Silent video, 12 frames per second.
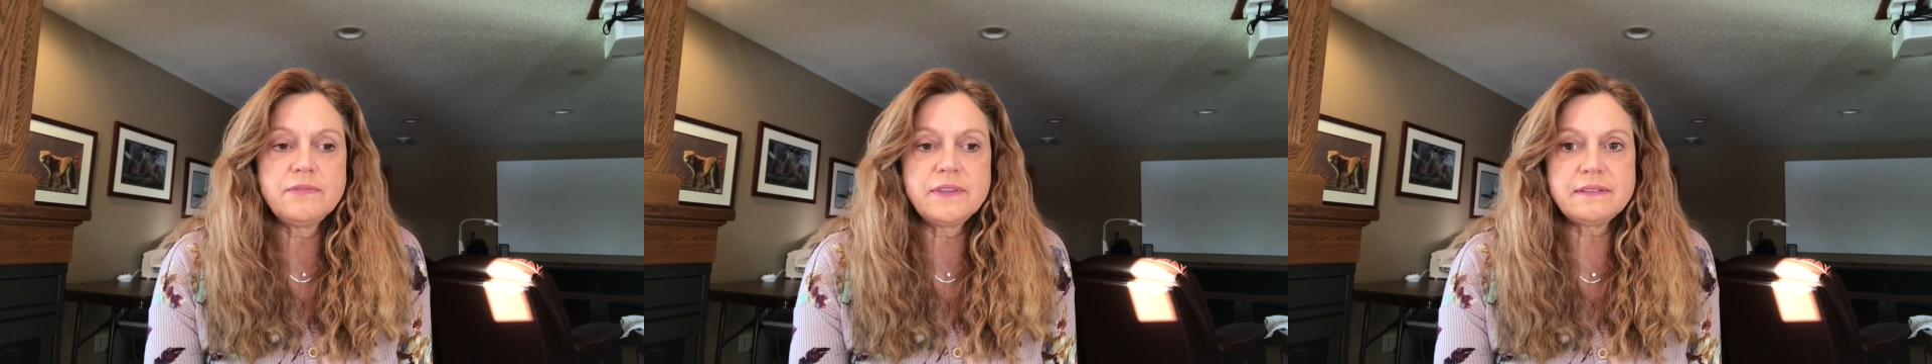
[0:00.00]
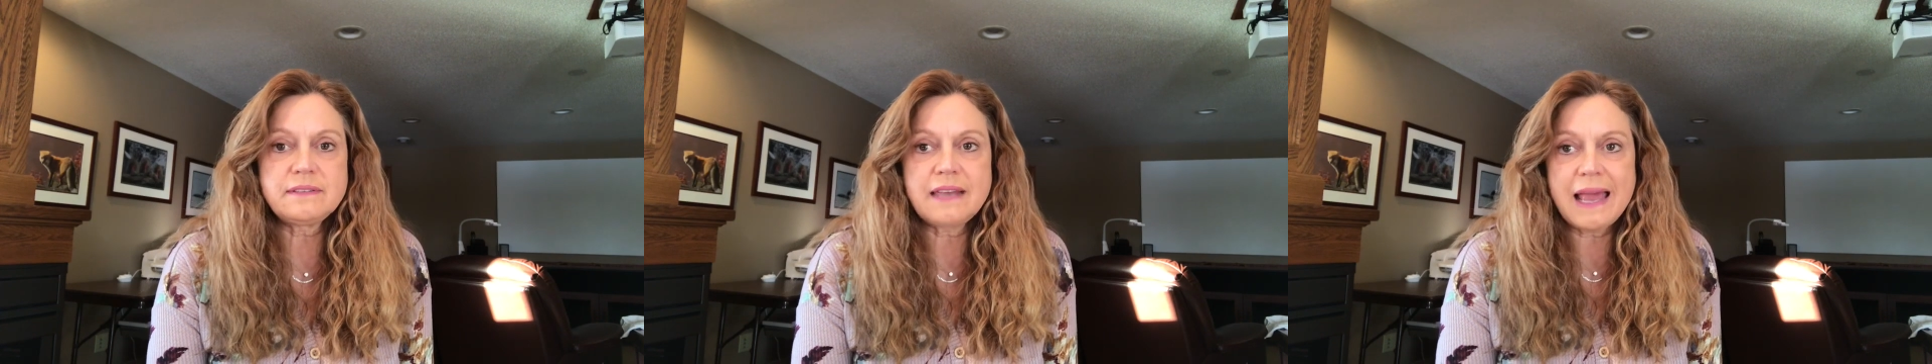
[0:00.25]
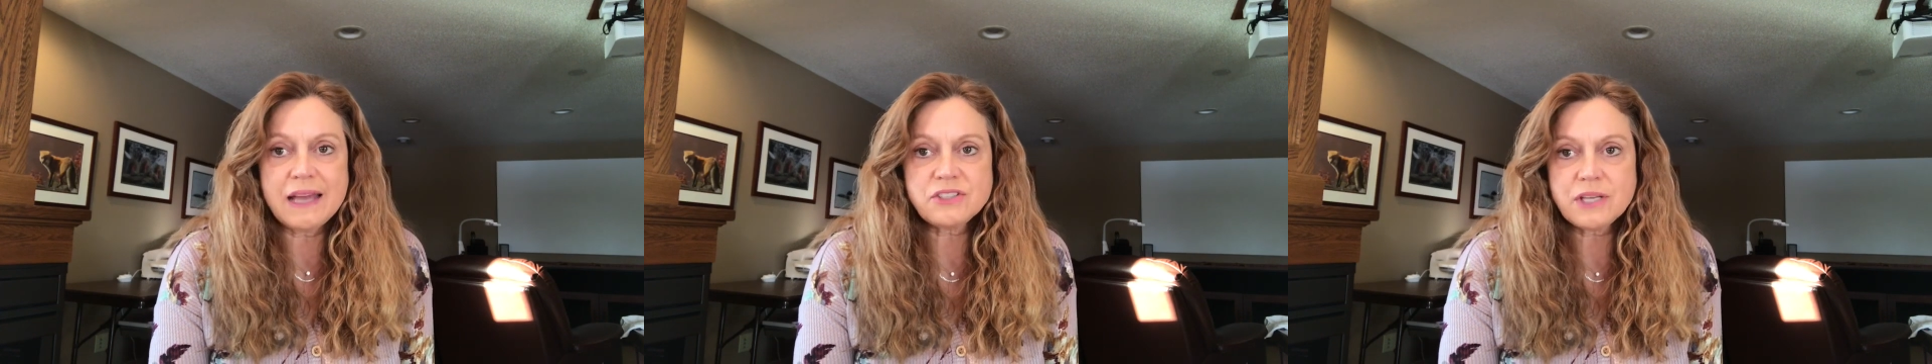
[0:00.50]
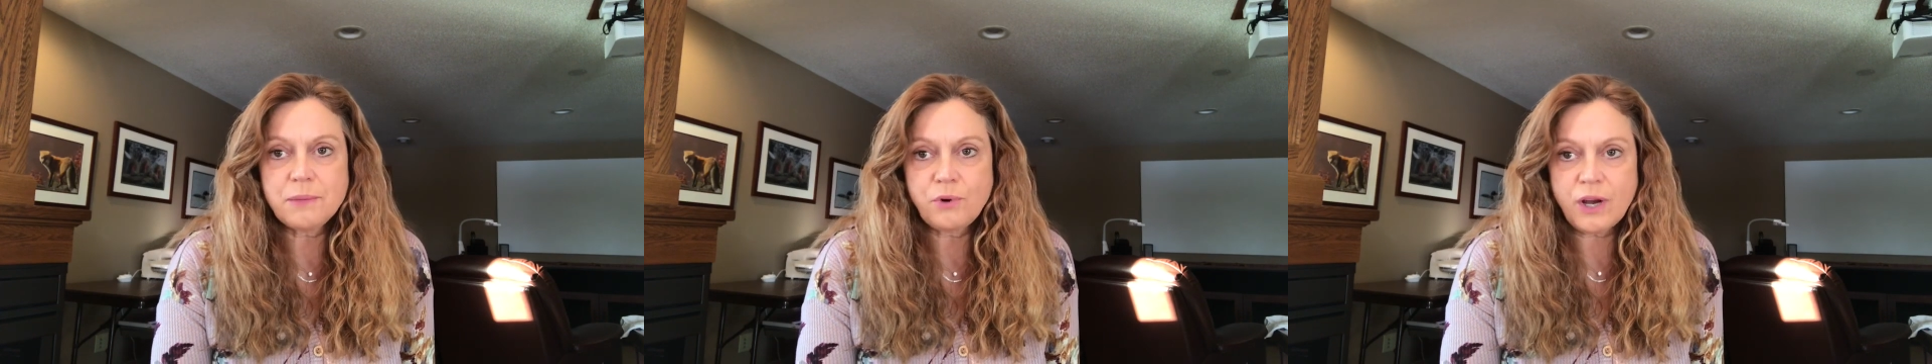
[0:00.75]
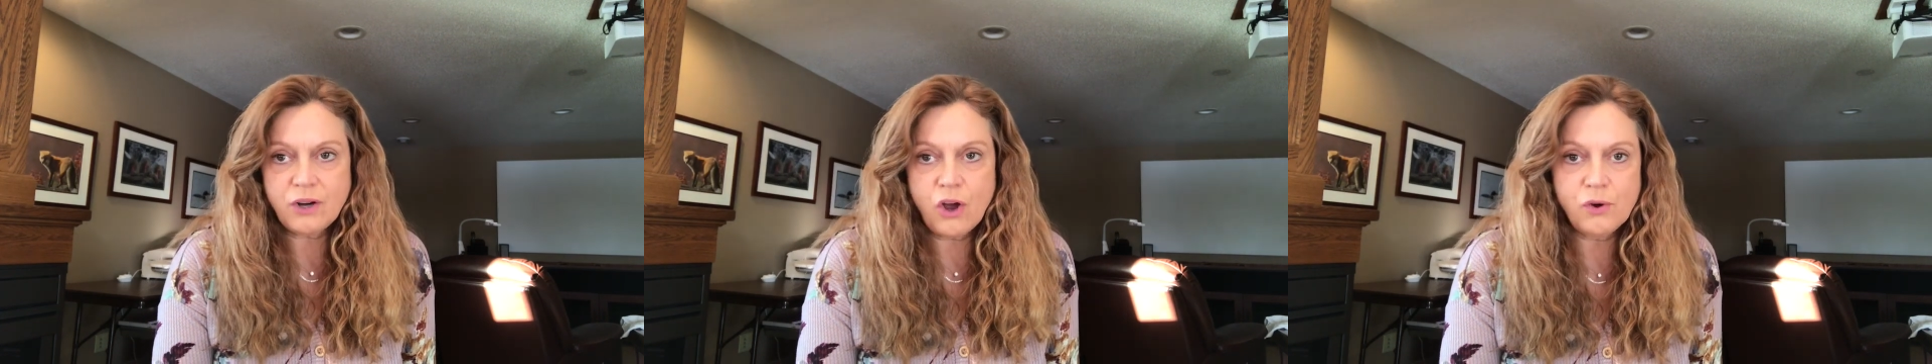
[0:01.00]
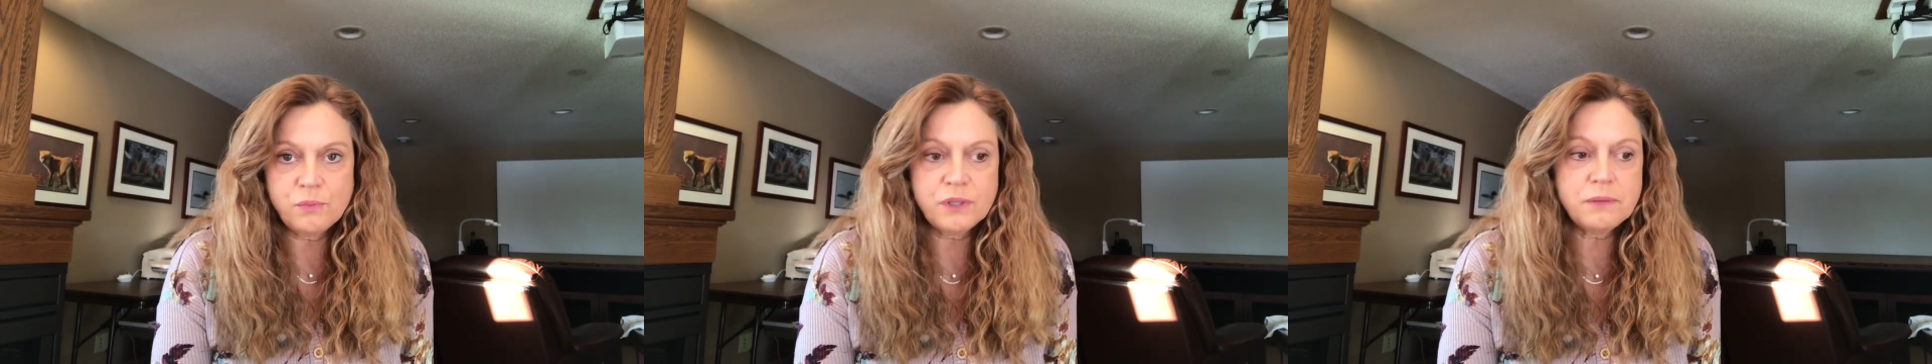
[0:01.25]
the stash I brought
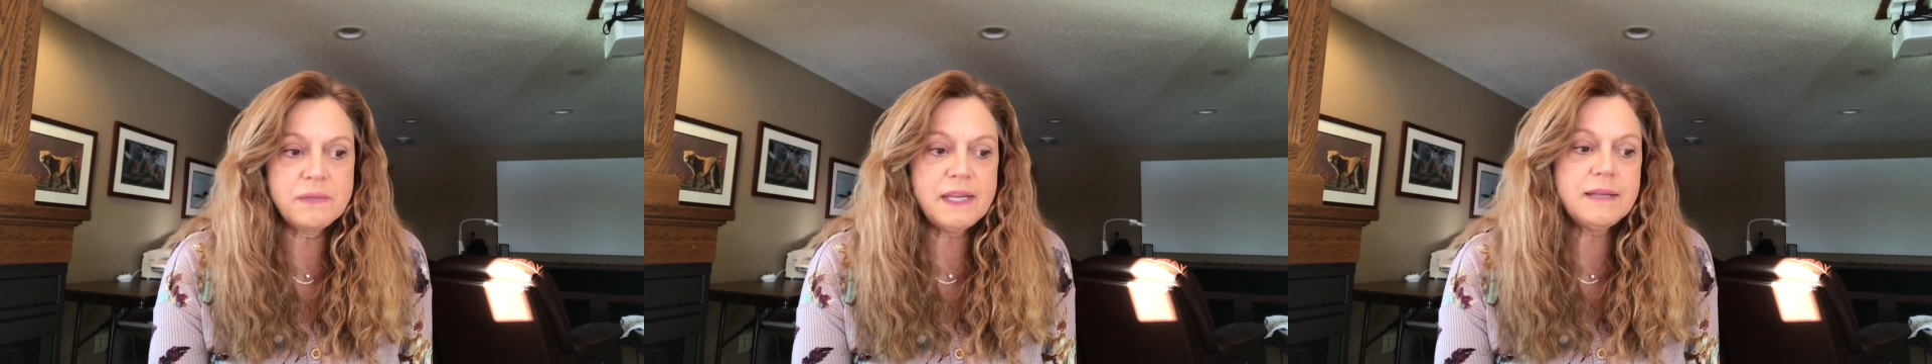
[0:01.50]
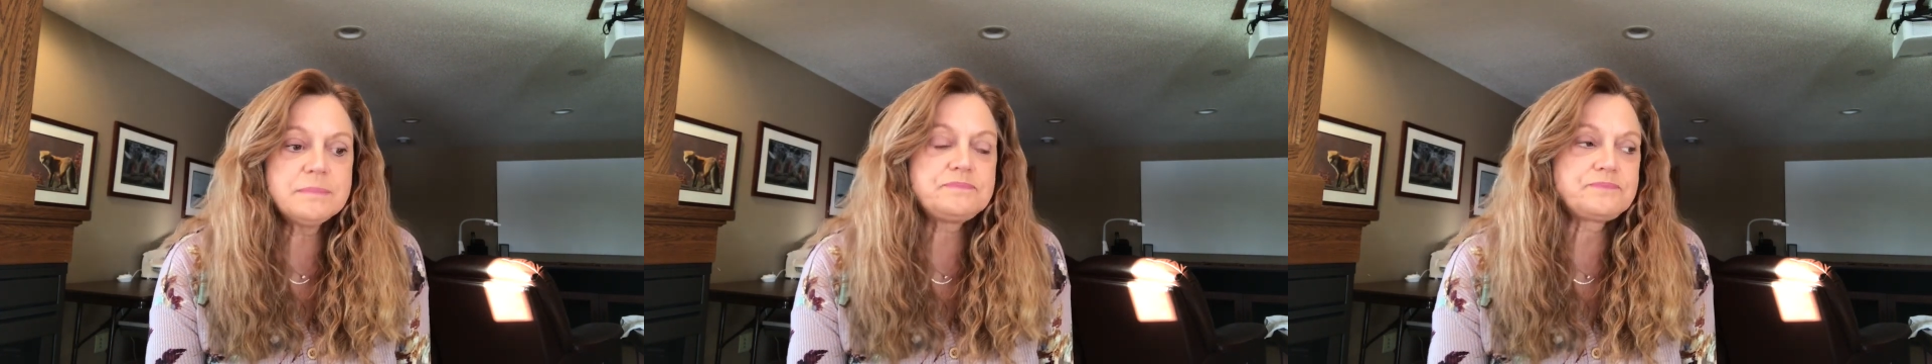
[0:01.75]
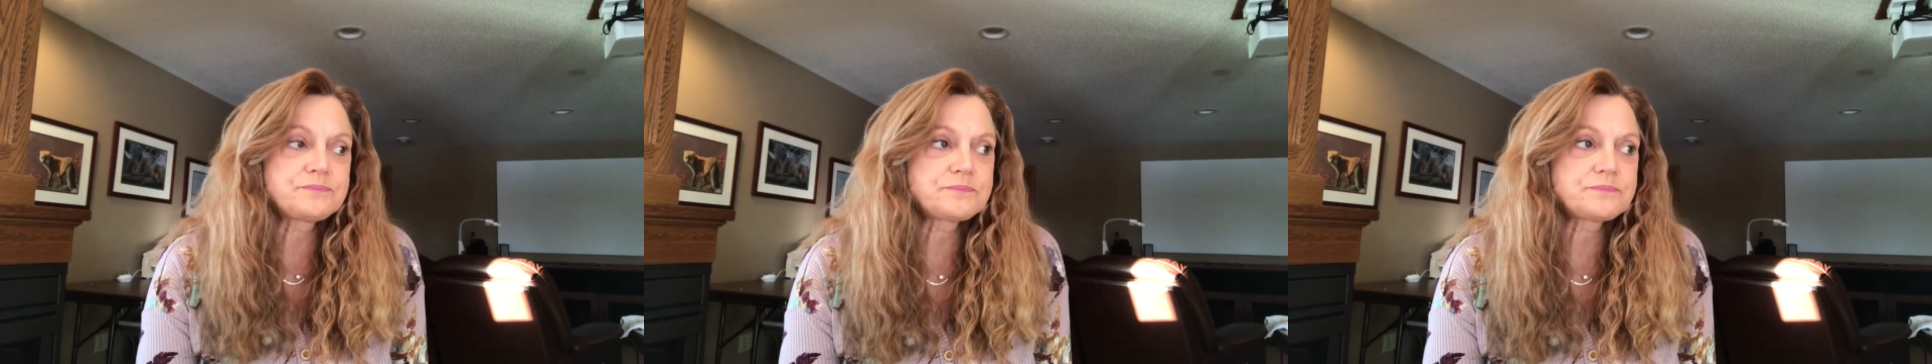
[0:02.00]
home with me,